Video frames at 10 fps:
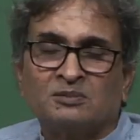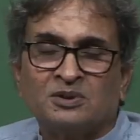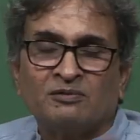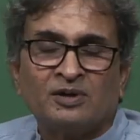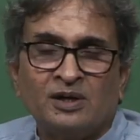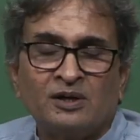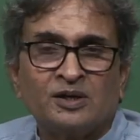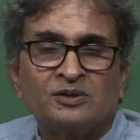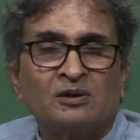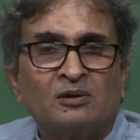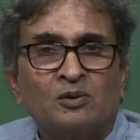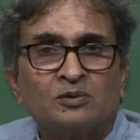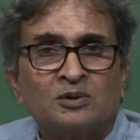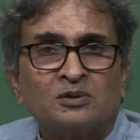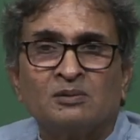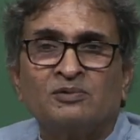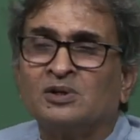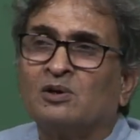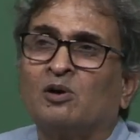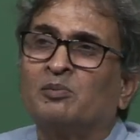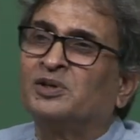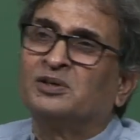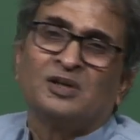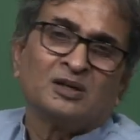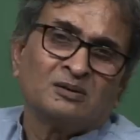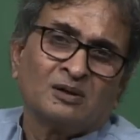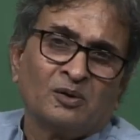It is a very interesting closed system which cannot be just doesn't the